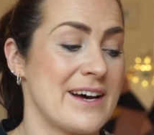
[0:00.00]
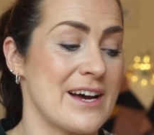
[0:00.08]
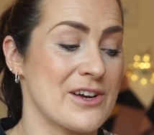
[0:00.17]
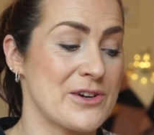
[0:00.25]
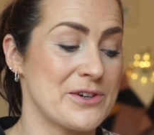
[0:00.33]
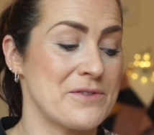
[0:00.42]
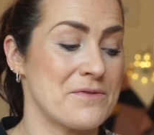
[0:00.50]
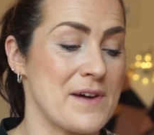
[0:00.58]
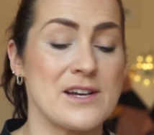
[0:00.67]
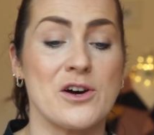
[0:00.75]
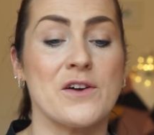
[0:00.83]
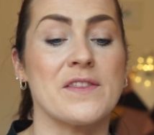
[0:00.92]
I couldn't
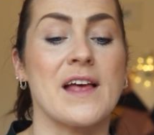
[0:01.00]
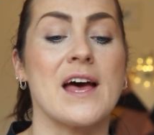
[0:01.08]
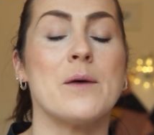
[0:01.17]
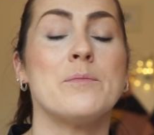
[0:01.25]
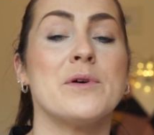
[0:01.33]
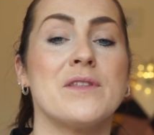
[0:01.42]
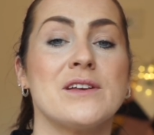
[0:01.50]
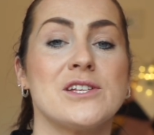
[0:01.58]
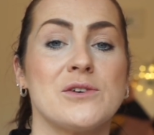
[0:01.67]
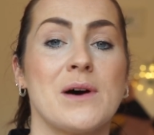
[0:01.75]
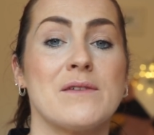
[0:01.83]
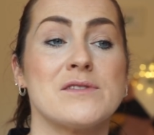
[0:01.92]
find it on there, but they
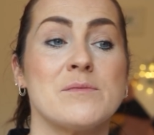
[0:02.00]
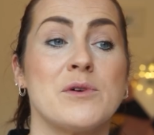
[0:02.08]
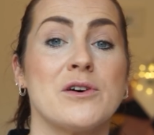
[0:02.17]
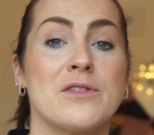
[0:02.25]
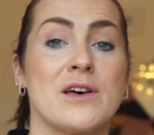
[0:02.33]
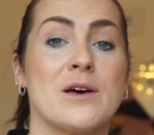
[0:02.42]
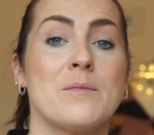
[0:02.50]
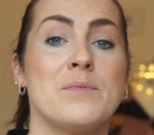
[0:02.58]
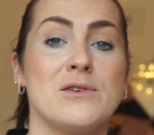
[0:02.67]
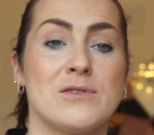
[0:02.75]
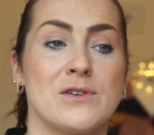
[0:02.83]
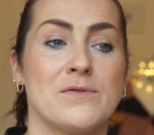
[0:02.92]
do have some other
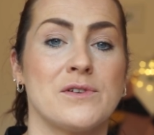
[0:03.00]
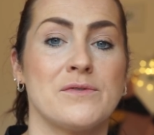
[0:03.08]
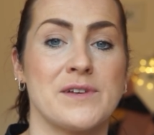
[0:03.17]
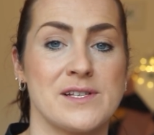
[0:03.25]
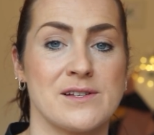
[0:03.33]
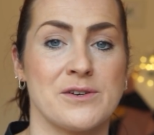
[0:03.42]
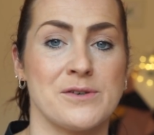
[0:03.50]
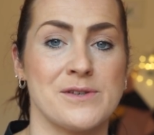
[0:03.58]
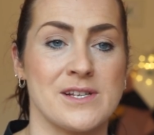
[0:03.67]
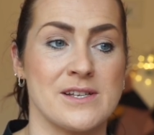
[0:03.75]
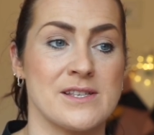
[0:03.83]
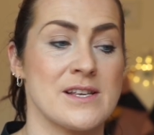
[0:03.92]
beautiful
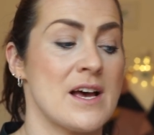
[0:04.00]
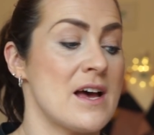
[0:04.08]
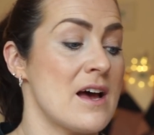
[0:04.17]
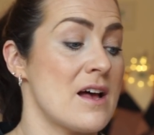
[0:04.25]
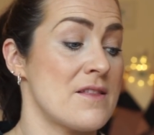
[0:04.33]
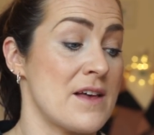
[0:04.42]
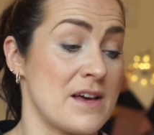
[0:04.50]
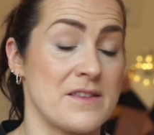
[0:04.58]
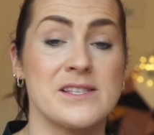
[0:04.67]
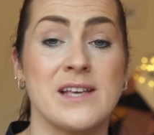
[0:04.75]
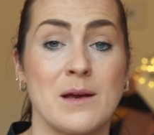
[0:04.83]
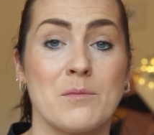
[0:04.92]
viscoses that are the
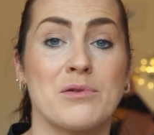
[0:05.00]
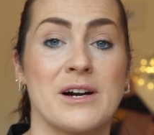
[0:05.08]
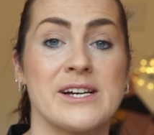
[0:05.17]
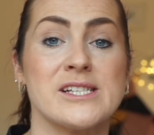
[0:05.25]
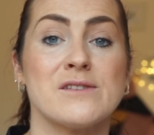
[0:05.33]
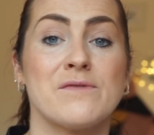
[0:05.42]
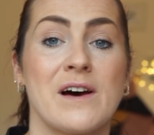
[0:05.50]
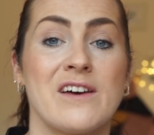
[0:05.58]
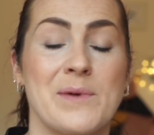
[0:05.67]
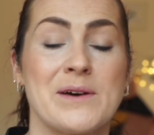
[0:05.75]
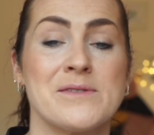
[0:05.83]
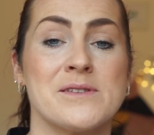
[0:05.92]
same price,
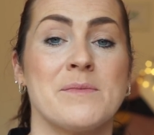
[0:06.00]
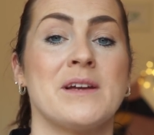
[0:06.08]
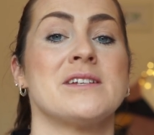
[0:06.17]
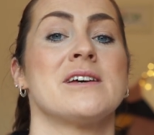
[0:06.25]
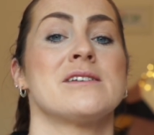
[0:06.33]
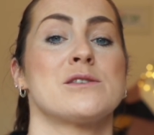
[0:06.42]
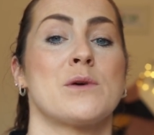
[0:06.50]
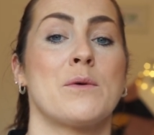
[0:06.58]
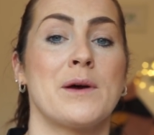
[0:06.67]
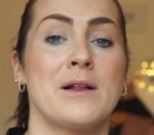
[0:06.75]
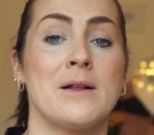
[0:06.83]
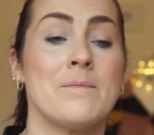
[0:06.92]
£5 a metre. So I
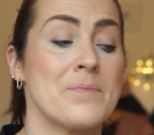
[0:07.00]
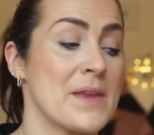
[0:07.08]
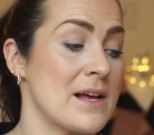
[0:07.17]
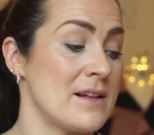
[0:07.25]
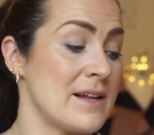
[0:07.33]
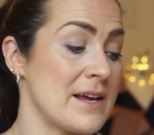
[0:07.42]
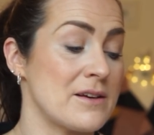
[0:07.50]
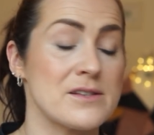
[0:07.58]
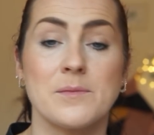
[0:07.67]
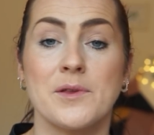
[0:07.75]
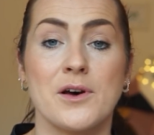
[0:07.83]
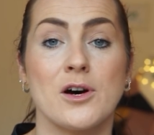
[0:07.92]
will link
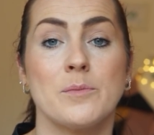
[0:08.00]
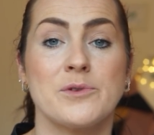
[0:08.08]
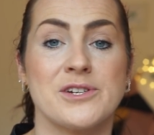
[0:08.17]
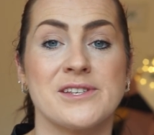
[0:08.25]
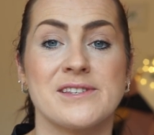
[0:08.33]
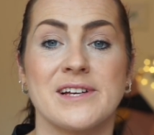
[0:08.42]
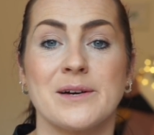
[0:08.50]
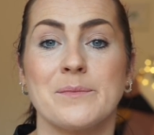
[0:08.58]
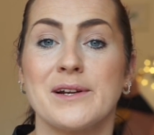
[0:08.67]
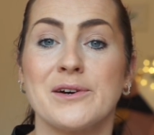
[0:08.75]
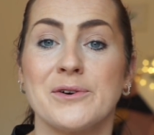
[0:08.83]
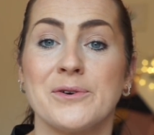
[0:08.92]
some other options down
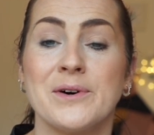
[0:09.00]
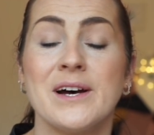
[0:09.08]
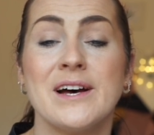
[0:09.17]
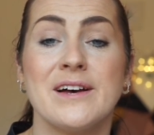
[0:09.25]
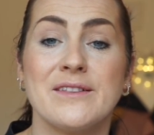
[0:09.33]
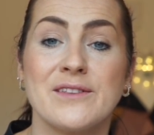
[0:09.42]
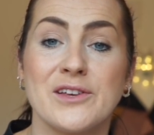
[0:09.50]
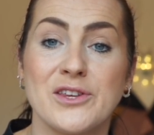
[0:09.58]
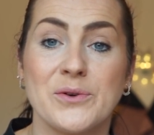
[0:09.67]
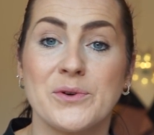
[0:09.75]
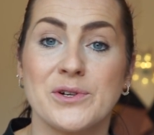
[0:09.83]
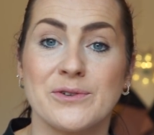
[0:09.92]
below that
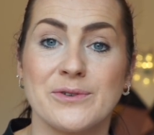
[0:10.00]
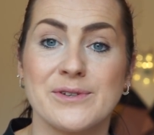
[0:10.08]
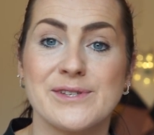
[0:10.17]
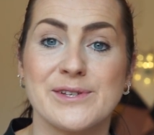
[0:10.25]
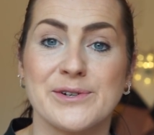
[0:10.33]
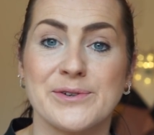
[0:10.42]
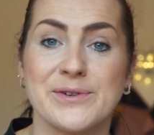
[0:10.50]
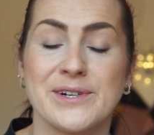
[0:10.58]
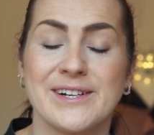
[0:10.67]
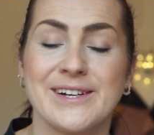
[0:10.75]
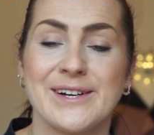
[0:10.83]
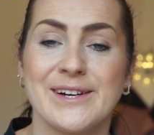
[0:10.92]
you could also
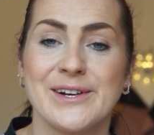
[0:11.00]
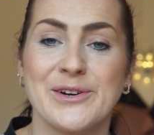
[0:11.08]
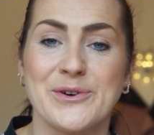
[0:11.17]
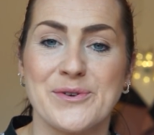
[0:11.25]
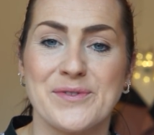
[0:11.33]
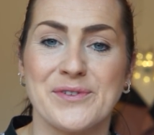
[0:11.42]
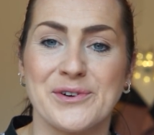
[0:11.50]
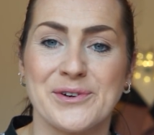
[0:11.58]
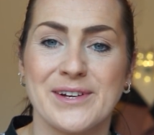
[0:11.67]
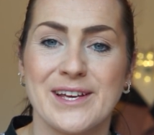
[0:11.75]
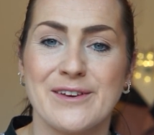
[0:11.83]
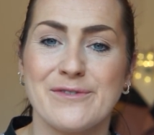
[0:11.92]
go
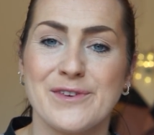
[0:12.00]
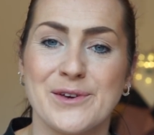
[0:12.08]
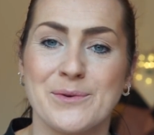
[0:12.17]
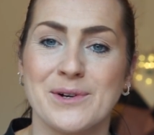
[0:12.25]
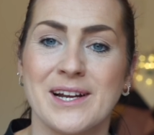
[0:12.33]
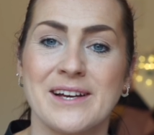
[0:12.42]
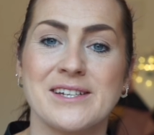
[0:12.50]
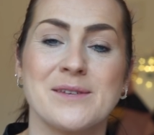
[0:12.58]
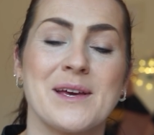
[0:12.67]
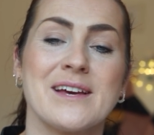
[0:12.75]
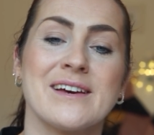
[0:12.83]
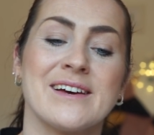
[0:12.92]
for if you would like to
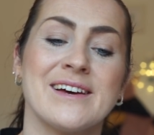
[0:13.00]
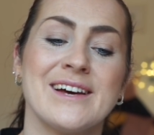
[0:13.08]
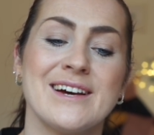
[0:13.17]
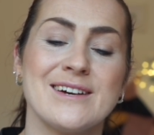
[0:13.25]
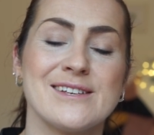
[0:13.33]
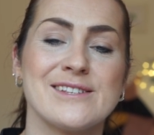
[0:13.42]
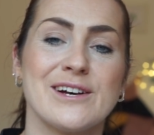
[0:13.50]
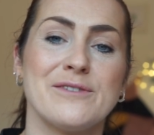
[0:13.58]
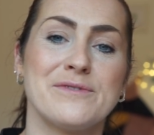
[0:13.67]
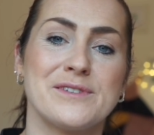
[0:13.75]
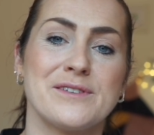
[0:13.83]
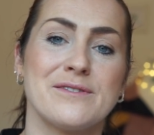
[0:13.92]
make a
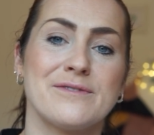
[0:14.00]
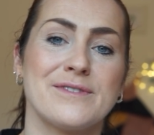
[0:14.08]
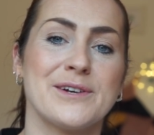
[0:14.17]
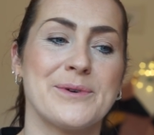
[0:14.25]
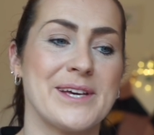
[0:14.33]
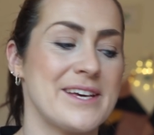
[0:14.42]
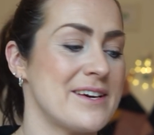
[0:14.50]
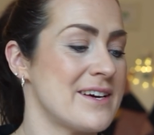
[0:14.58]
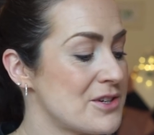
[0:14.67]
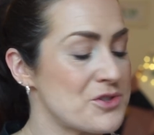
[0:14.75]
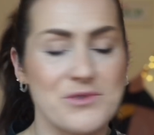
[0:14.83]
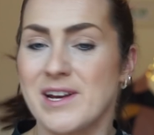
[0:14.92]
soft, flowy,
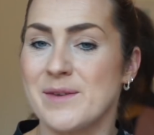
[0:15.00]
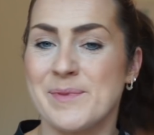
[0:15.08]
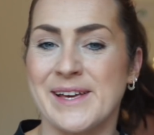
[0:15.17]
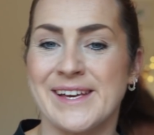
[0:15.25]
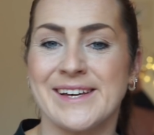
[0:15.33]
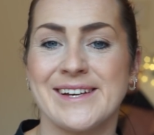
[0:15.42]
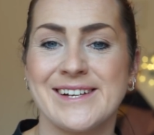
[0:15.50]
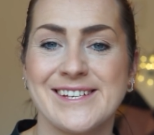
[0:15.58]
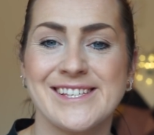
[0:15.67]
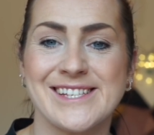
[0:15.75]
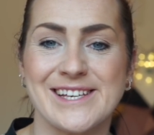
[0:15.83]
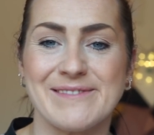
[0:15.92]
drapey
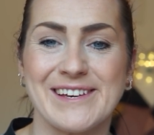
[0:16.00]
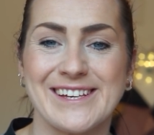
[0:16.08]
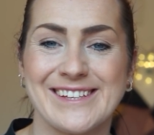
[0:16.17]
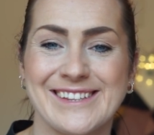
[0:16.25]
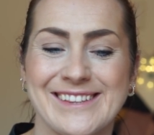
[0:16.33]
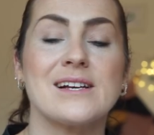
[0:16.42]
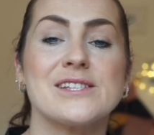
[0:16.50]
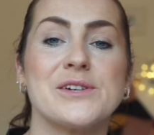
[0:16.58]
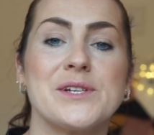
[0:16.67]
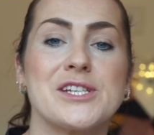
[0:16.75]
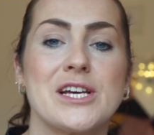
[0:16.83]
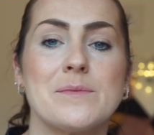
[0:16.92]
Stevie. So
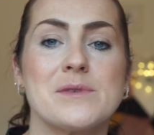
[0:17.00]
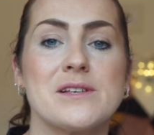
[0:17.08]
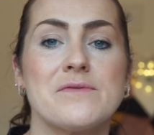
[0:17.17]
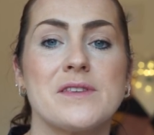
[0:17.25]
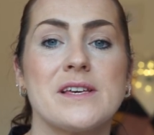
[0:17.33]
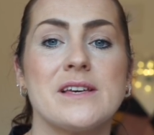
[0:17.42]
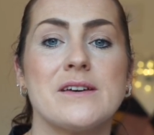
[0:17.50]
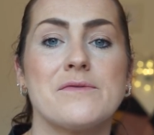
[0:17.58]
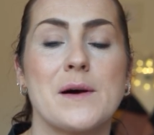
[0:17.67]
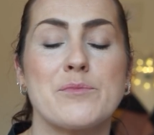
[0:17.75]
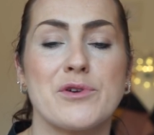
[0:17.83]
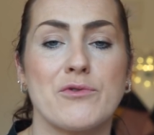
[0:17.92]
in terms of the
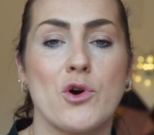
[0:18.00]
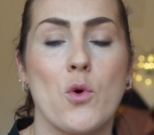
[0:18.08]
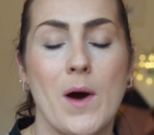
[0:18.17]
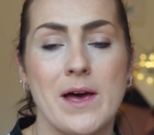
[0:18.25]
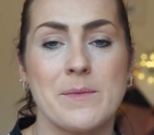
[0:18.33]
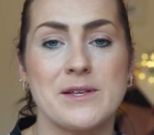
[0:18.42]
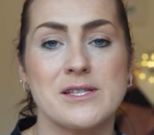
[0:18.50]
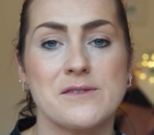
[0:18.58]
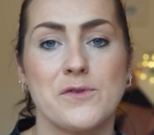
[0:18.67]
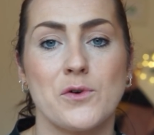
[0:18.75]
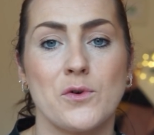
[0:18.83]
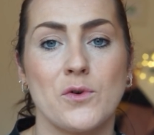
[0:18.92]
fabric requirements
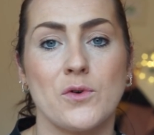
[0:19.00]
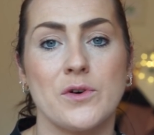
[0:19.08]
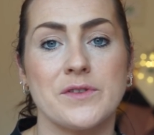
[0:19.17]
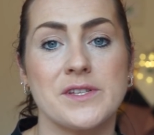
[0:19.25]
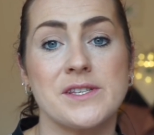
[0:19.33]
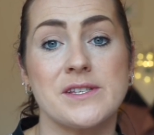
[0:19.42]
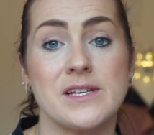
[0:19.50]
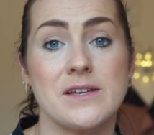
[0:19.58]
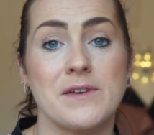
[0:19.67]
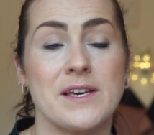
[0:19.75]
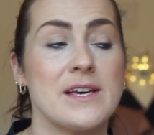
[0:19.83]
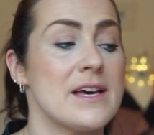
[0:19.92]
for the
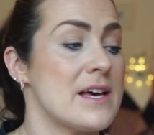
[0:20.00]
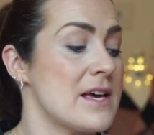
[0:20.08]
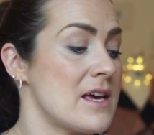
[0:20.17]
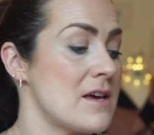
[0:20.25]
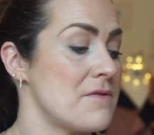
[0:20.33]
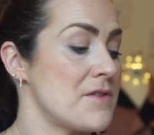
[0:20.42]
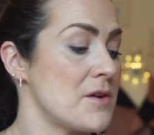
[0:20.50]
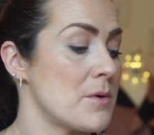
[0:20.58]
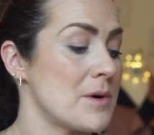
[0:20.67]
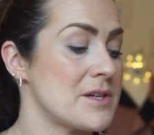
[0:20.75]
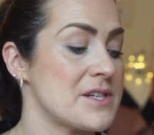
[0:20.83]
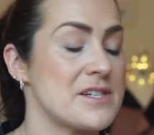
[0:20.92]
Stevie, if you
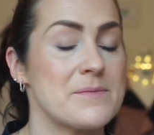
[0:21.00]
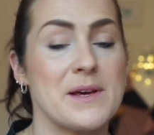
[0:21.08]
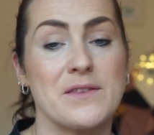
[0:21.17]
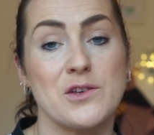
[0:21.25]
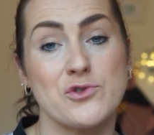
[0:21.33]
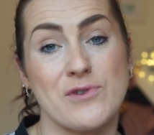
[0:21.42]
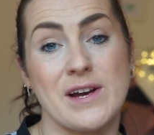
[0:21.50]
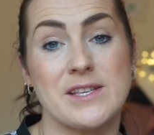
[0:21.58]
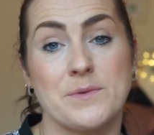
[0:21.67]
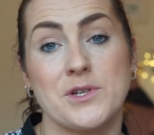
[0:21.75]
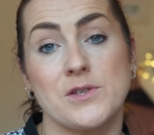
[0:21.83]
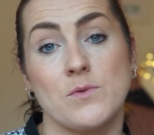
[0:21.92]
are wanting to make the
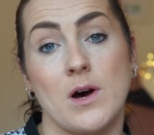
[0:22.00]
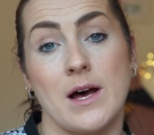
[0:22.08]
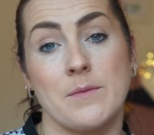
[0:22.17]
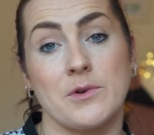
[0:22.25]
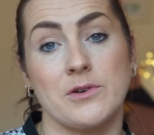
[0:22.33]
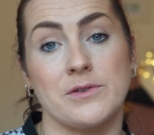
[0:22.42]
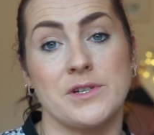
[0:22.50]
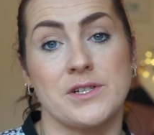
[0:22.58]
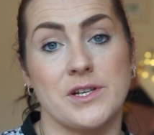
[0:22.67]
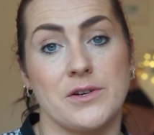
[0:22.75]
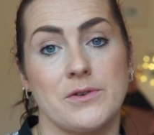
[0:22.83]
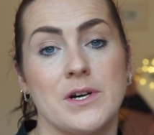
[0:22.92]
dress, which is what I'm going to
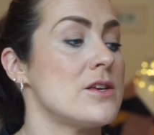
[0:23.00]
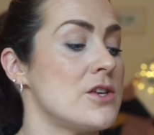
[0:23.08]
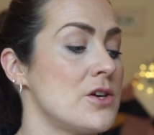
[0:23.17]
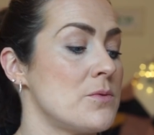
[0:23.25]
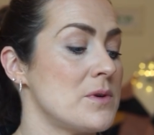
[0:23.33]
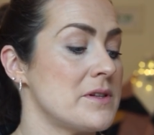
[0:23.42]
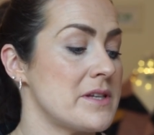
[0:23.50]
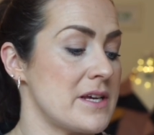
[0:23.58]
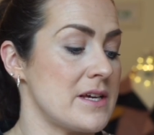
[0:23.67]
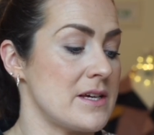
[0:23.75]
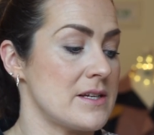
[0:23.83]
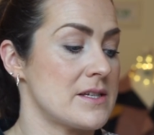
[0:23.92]
do, you will
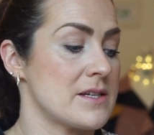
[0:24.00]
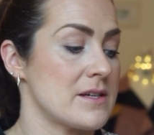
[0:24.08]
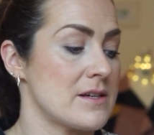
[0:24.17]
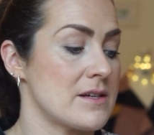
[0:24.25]
need